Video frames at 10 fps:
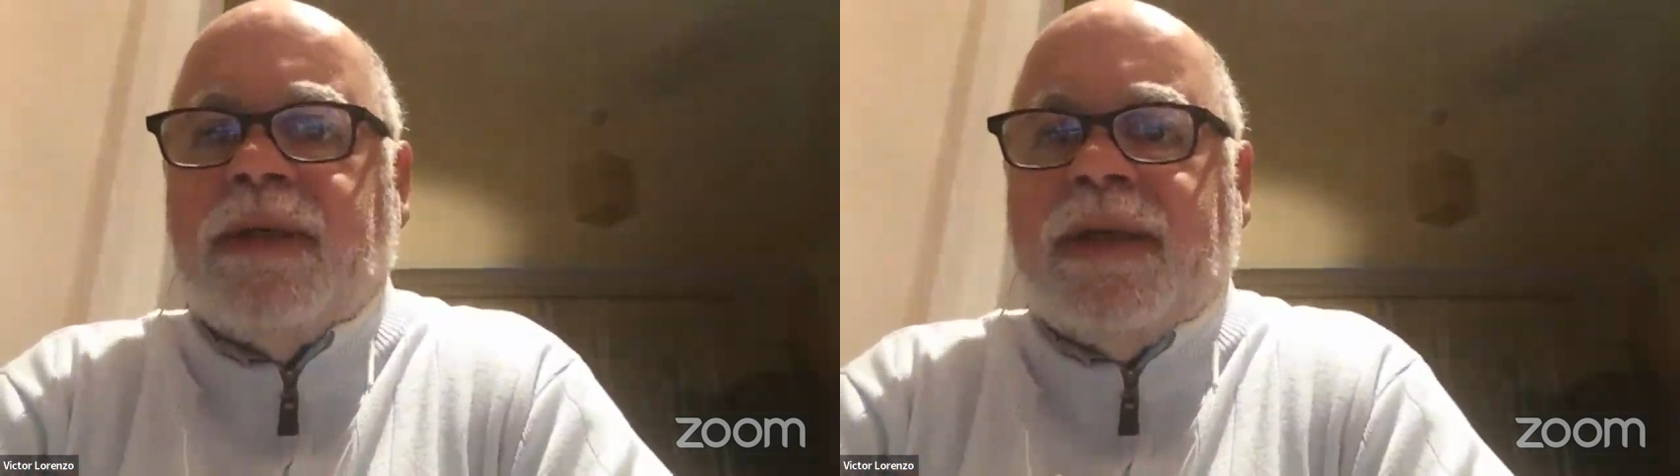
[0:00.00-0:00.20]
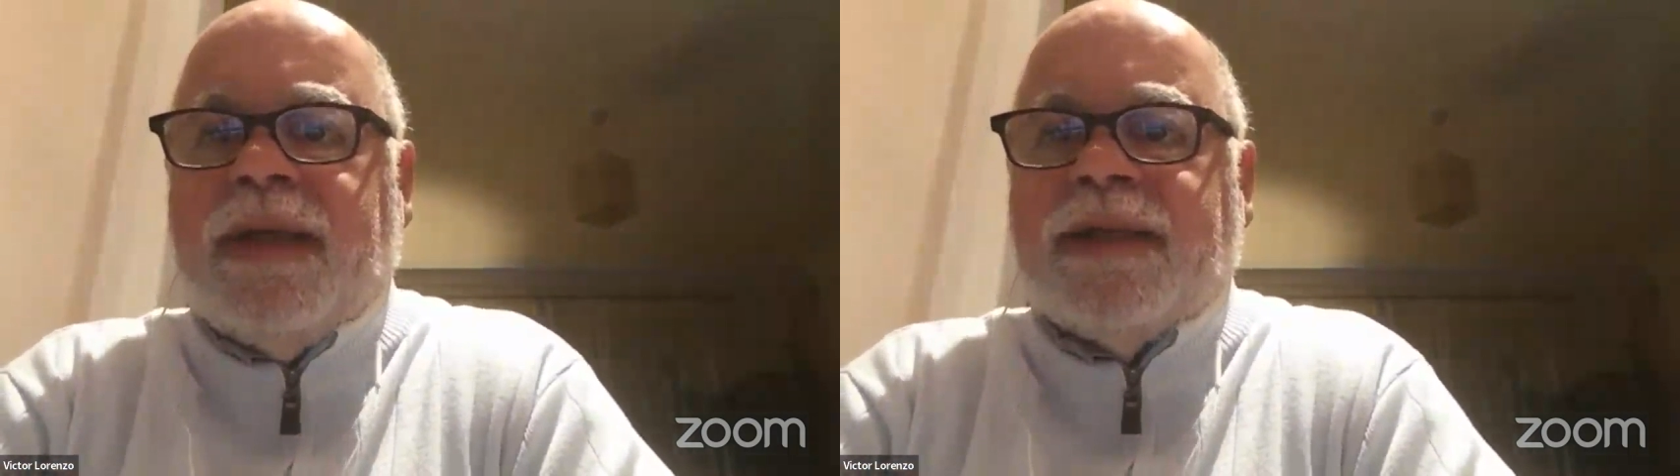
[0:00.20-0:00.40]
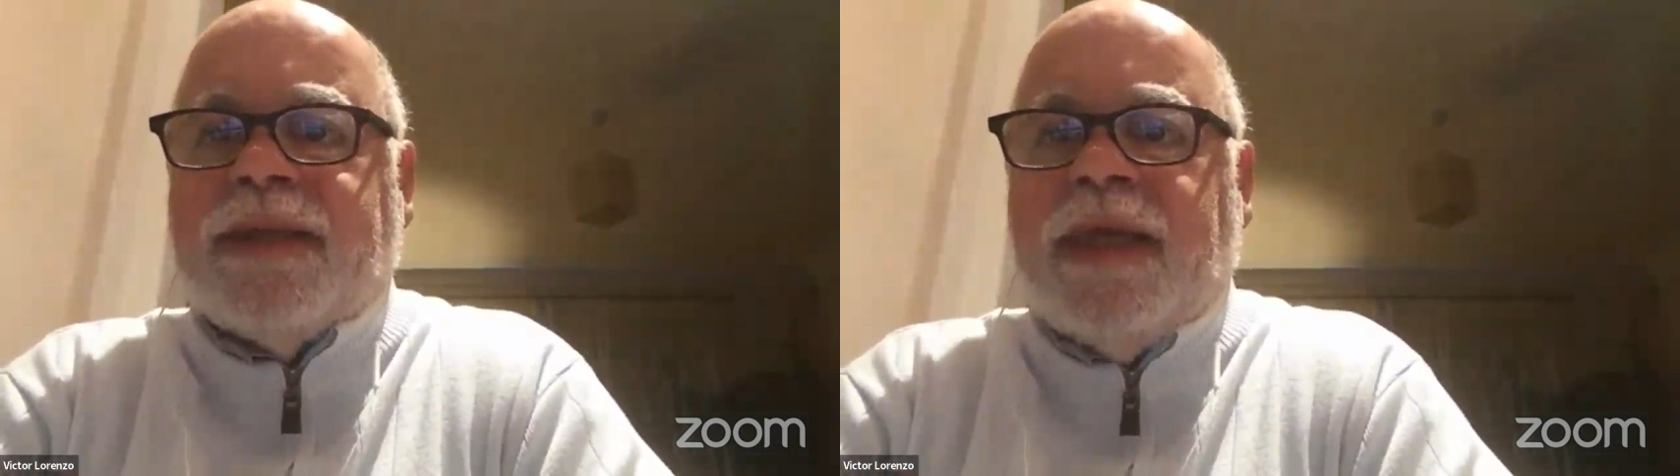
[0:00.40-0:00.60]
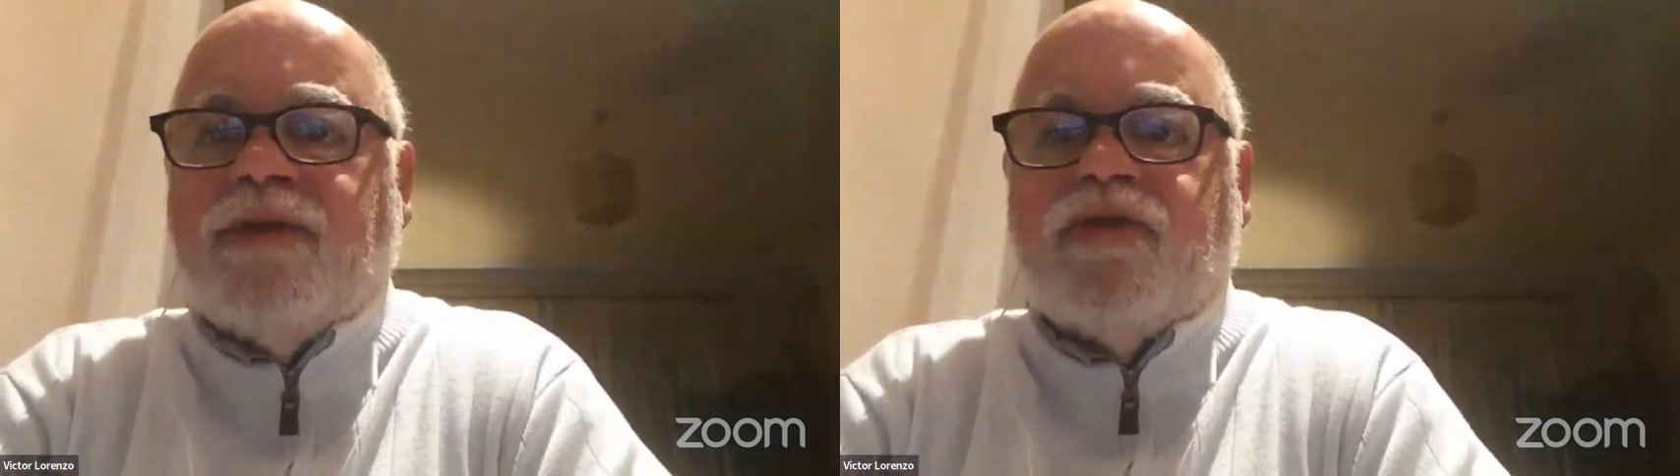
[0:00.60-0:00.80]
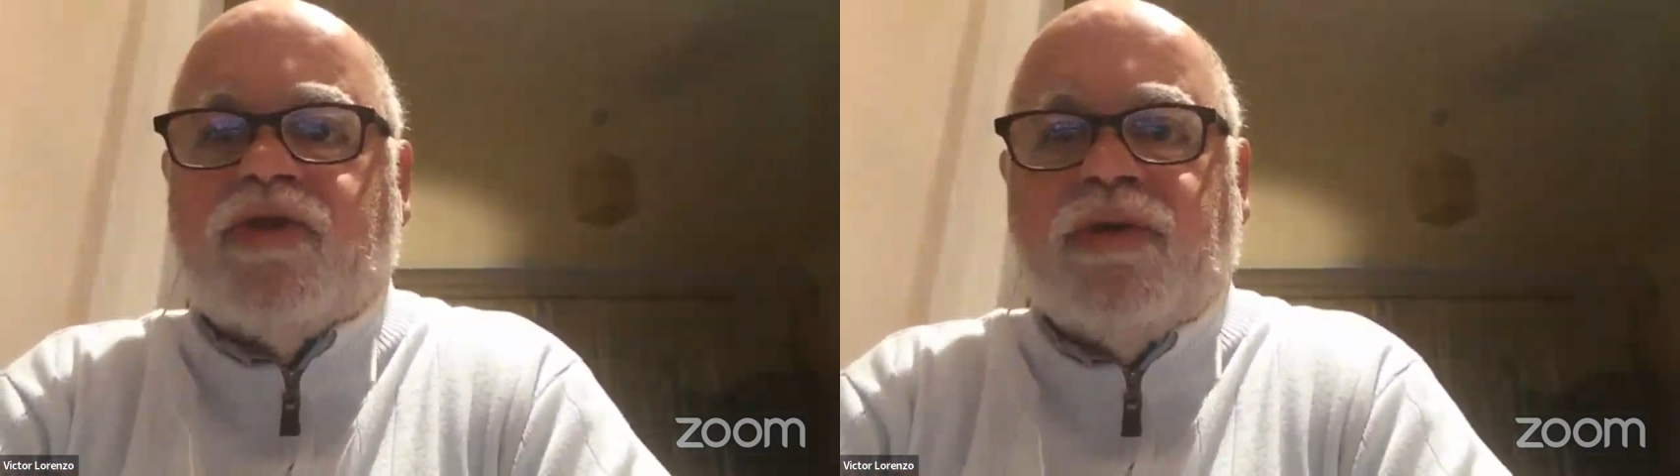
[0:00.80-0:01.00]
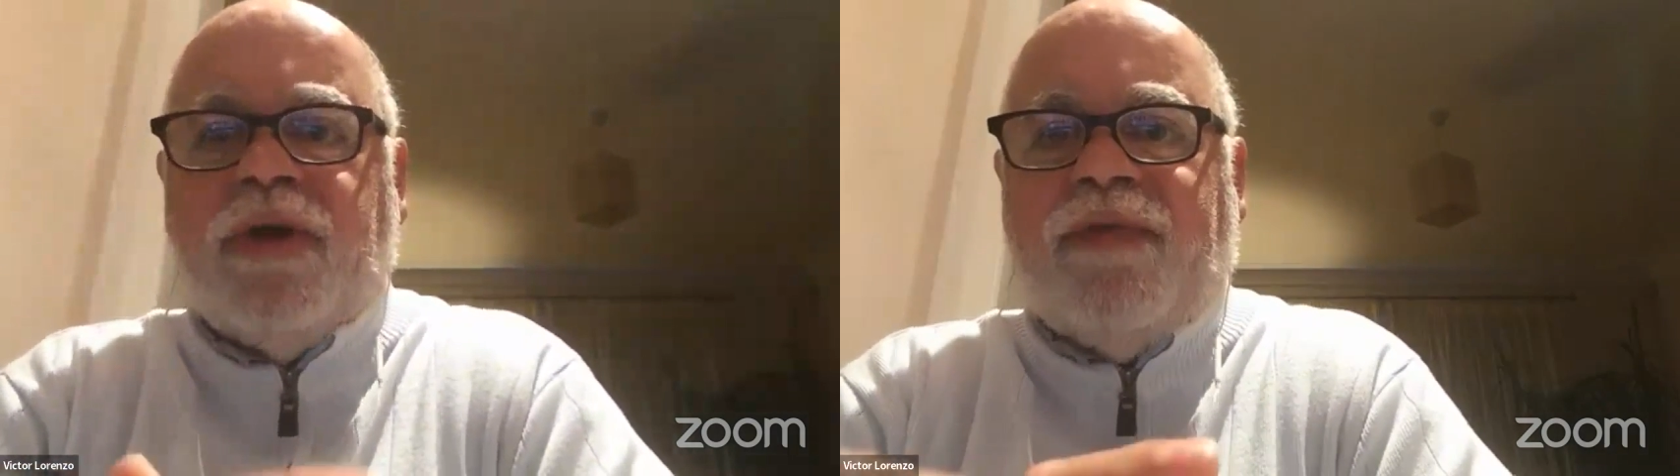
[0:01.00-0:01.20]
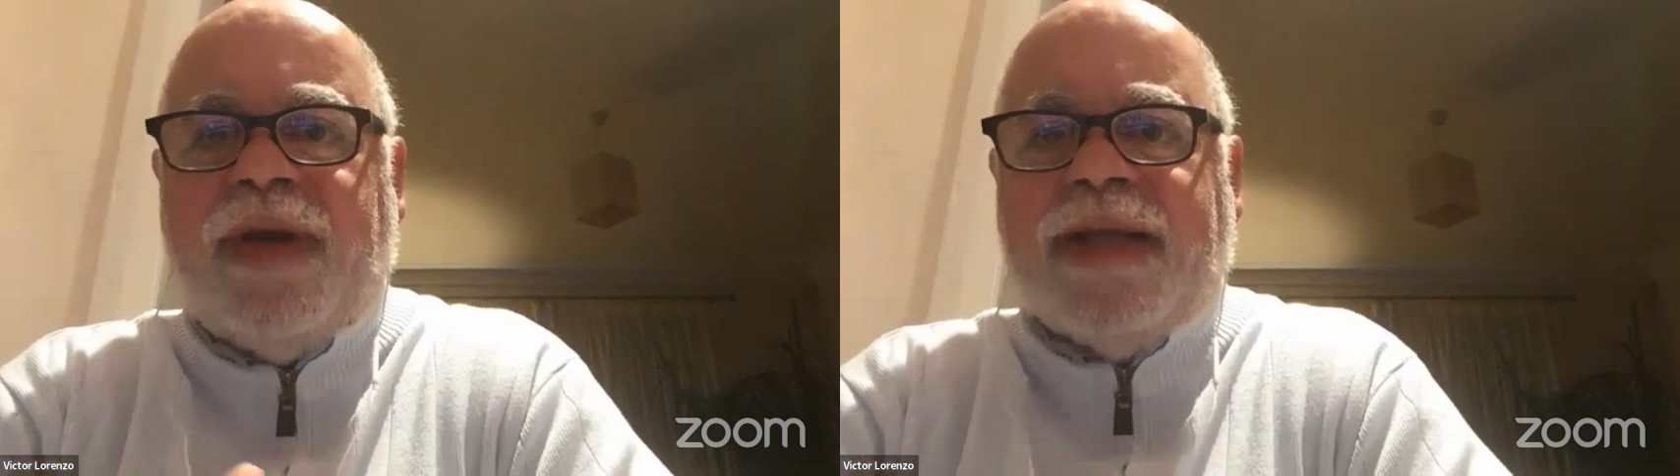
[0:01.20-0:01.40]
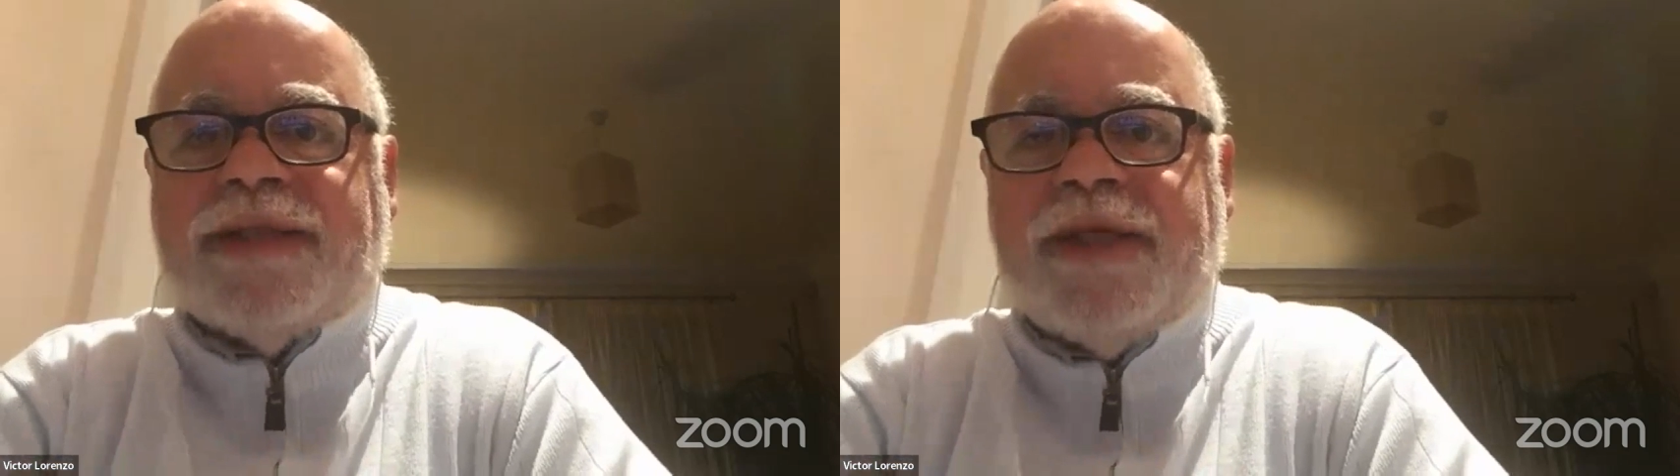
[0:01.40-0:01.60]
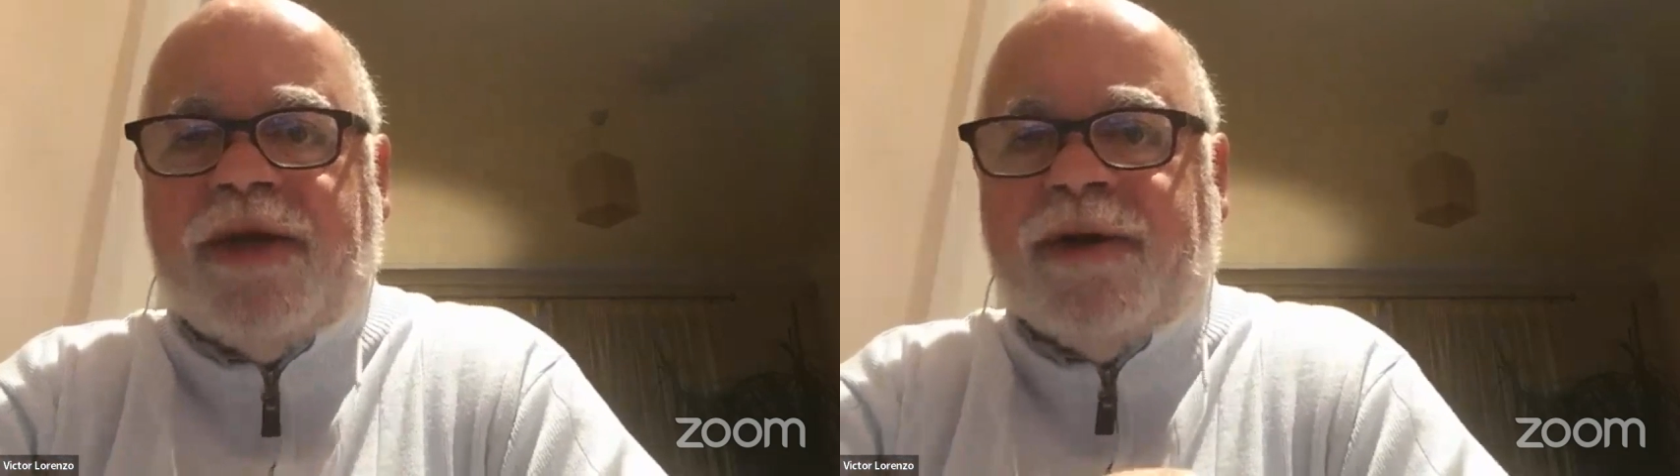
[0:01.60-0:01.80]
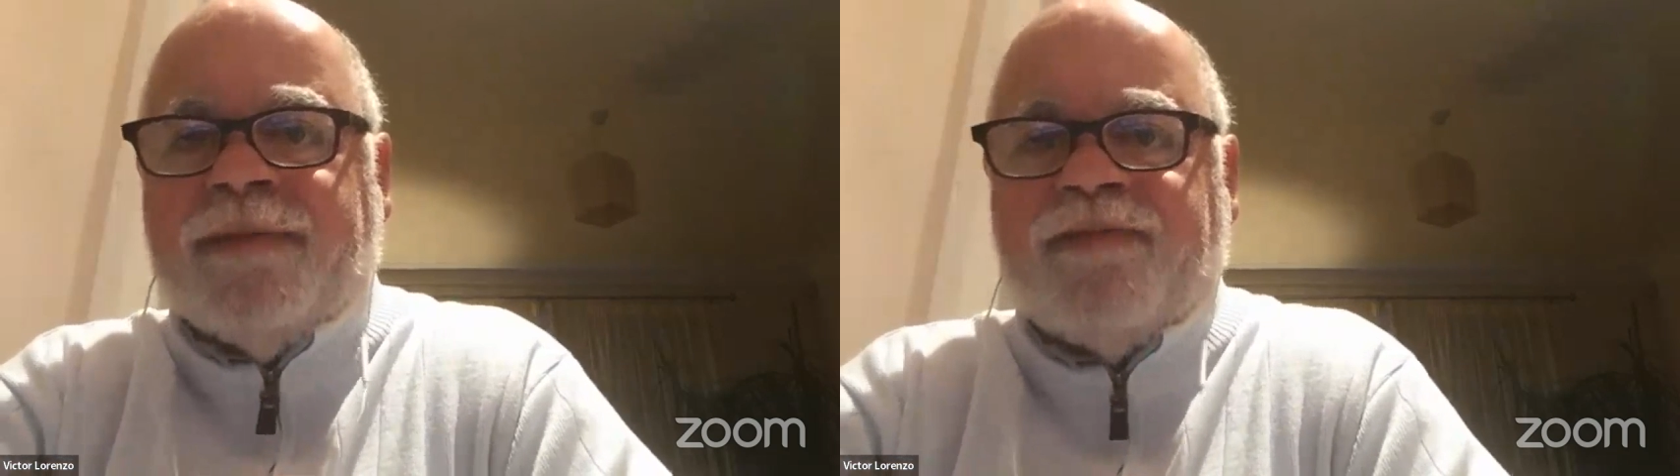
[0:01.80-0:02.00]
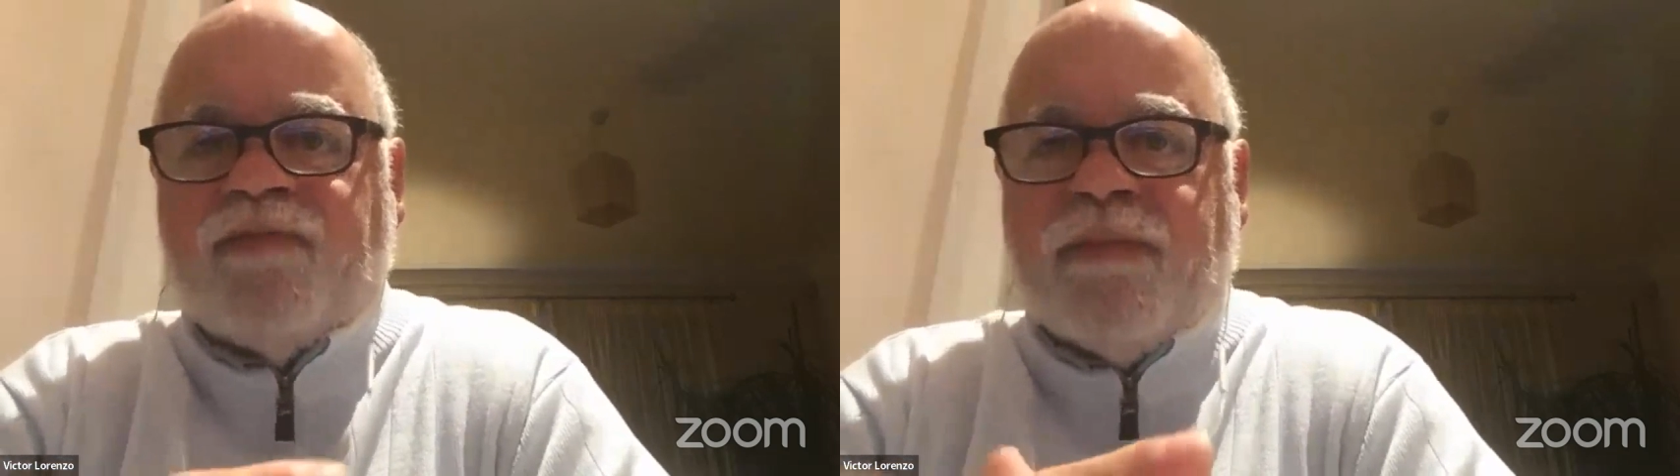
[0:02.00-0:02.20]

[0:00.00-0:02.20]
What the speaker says: And I said, June of next year.